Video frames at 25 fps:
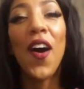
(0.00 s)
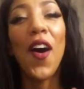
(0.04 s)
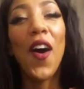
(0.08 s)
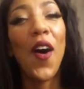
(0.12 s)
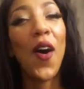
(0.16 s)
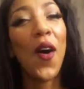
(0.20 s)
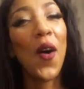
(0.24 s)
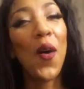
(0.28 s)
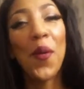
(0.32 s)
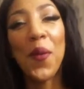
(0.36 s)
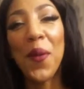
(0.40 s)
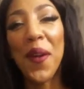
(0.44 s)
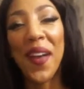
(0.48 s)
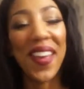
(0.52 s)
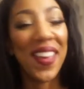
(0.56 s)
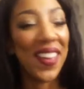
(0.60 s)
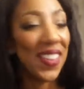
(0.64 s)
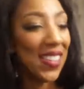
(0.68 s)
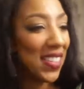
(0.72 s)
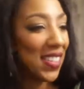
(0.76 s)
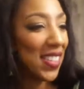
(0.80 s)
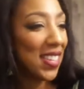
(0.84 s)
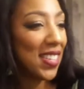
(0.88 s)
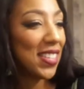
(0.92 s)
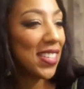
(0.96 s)

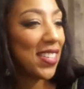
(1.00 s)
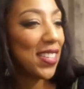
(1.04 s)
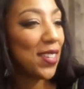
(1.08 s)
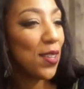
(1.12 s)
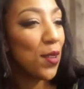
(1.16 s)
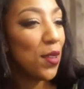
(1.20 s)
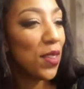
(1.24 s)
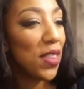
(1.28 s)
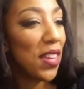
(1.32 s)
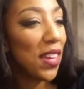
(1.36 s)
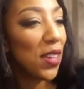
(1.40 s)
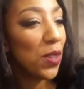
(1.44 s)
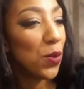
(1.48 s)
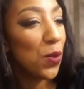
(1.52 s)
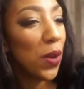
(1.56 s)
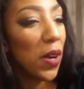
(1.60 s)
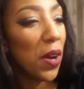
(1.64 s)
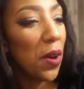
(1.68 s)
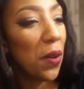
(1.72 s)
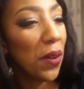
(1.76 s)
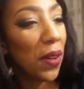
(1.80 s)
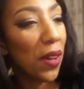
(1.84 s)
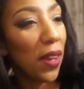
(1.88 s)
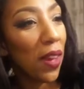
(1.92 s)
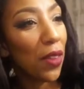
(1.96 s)
Always, these two things will
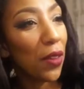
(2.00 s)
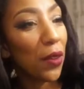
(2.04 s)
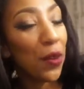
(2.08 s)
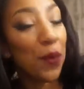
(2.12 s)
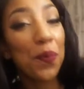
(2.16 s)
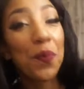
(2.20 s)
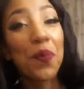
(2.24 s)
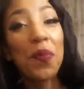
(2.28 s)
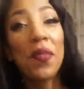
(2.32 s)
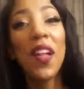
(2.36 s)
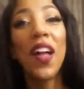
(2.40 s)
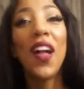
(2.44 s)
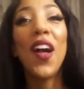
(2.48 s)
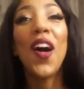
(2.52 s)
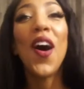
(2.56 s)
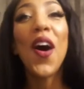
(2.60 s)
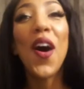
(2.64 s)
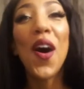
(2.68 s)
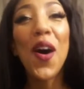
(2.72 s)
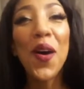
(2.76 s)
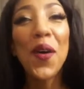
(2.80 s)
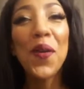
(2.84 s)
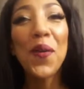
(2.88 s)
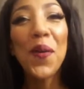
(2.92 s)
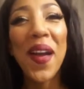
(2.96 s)
go together.
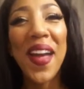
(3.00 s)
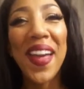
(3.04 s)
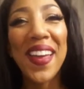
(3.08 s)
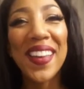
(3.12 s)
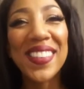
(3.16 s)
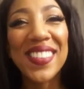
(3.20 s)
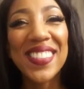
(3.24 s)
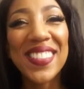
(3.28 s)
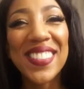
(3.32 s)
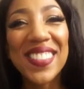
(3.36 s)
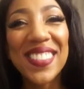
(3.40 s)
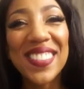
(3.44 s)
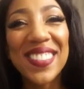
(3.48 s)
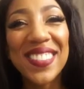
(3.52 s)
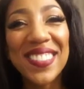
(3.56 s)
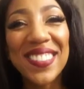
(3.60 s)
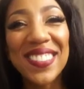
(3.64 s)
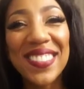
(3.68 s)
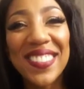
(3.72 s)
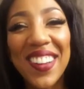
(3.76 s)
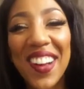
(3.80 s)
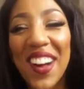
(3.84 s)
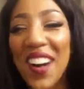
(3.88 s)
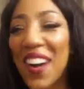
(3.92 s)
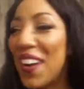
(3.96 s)
Always,
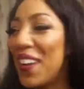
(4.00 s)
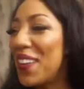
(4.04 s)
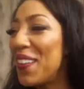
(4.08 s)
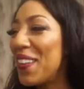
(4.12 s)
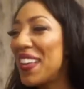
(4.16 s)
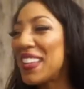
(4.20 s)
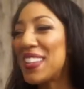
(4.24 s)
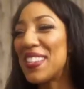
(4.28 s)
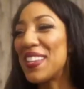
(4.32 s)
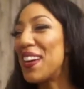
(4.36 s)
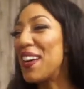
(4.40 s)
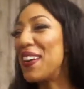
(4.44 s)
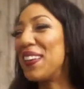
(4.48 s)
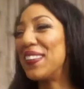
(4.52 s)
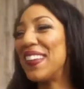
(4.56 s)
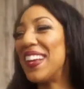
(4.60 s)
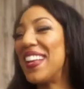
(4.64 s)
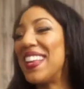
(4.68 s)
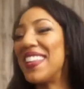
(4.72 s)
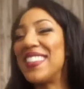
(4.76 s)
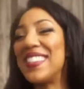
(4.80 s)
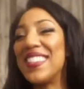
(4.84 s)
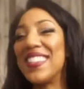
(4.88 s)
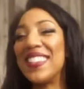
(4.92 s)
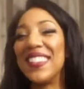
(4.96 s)
always,
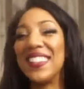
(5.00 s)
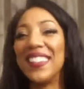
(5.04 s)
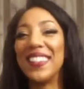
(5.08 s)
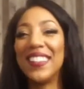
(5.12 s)
always.